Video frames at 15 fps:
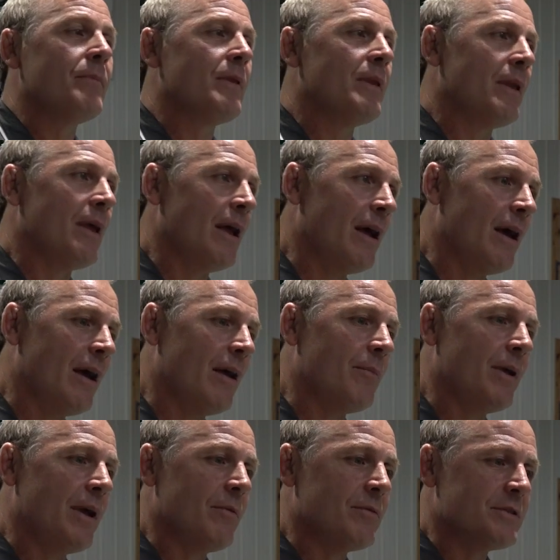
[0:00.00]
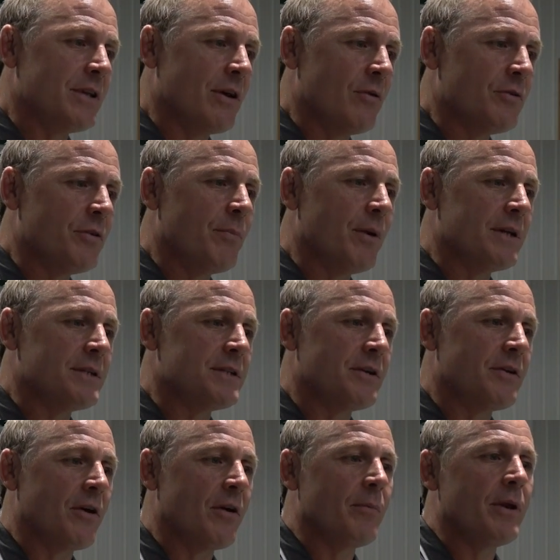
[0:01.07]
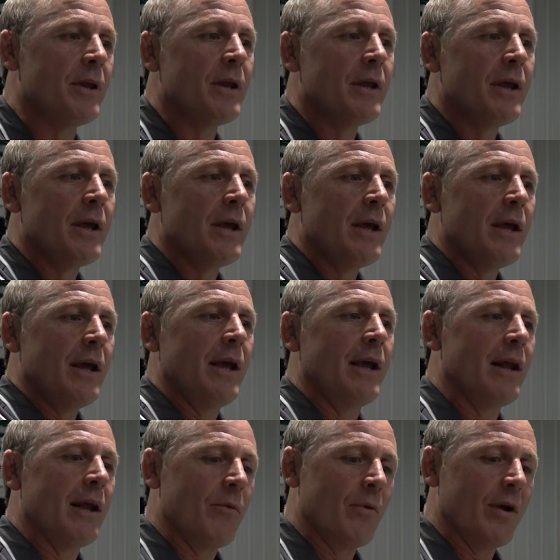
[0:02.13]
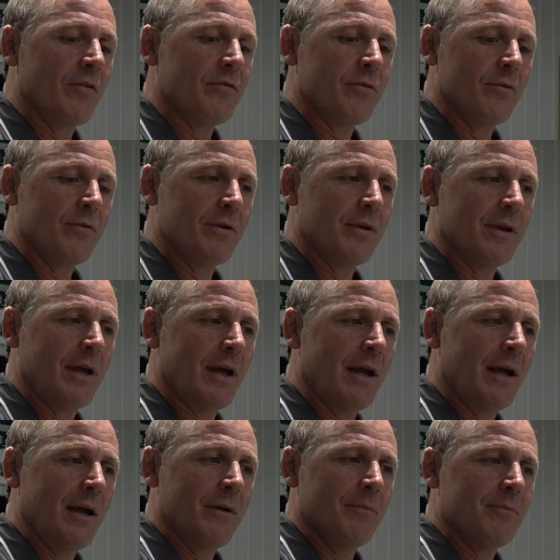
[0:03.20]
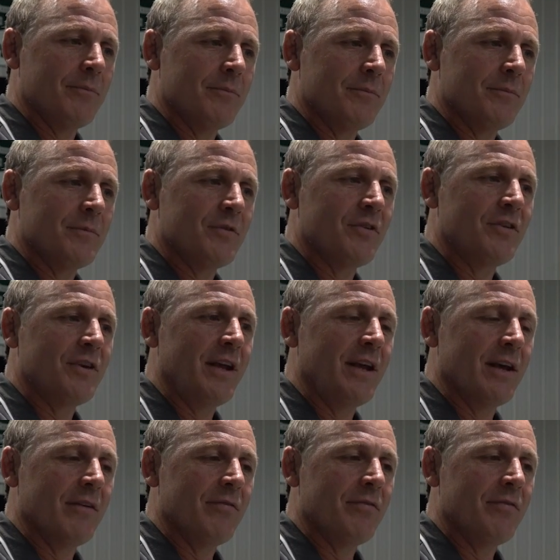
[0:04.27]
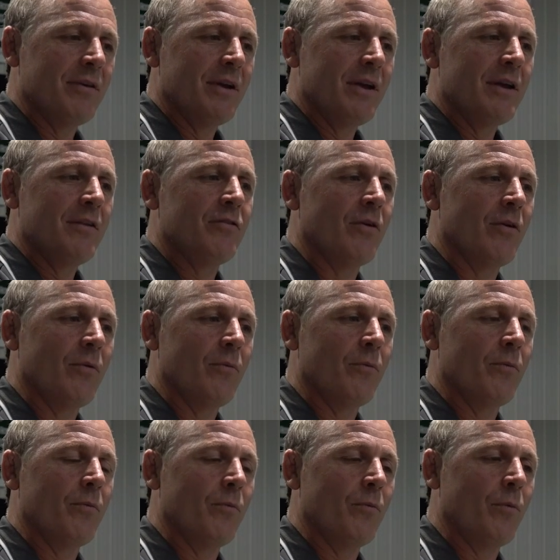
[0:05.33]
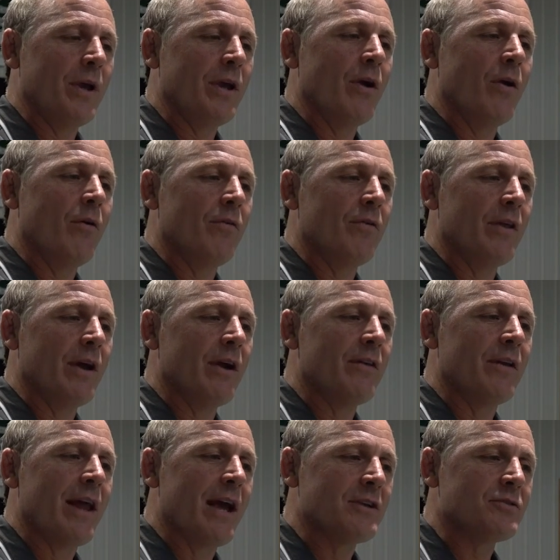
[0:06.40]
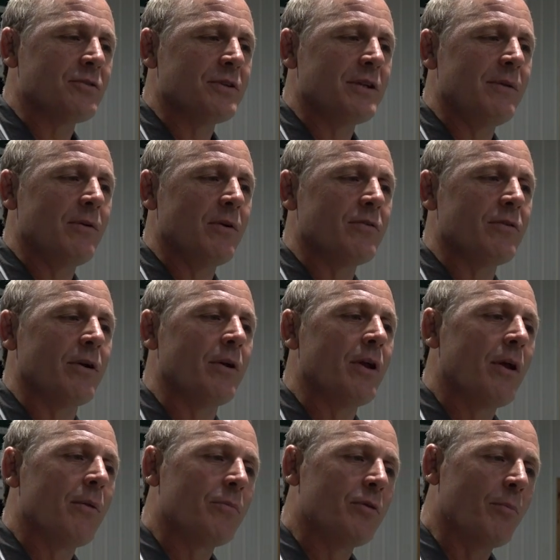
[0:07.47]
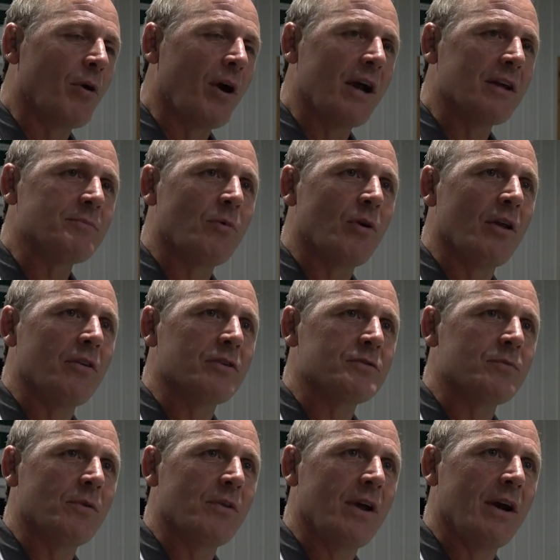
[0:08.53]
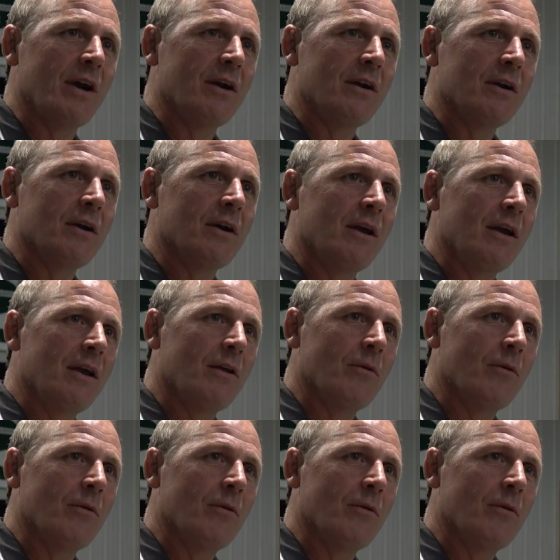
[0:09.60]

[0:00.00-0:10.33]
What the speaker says: Okay? It was the Ode to Tbilisi tournament, and I wrestled Saitiev. So we go over there, the national team goes there. The Brands brothers were there.